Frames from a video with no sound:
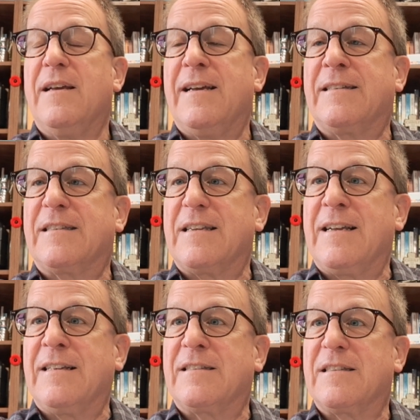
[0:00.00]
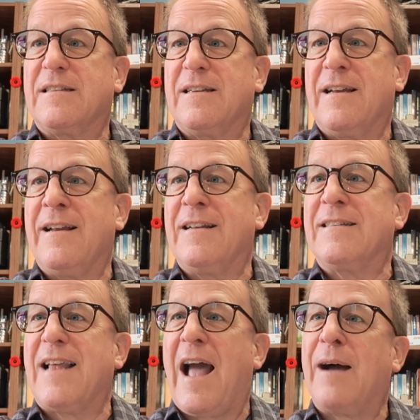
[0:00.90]
It
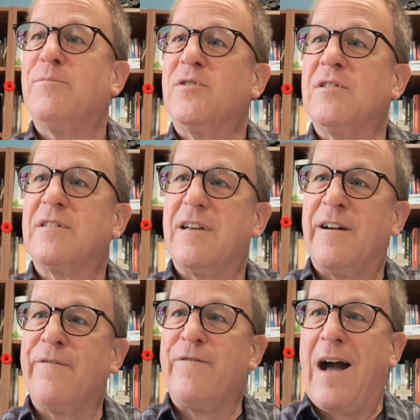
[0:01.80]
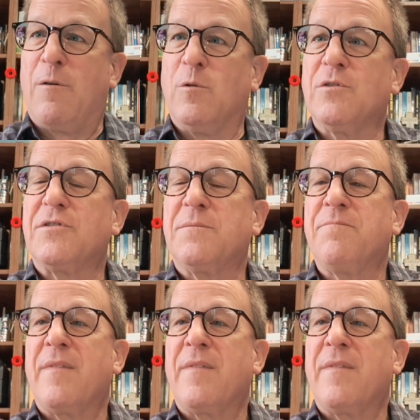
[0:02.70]
is absent of vowels,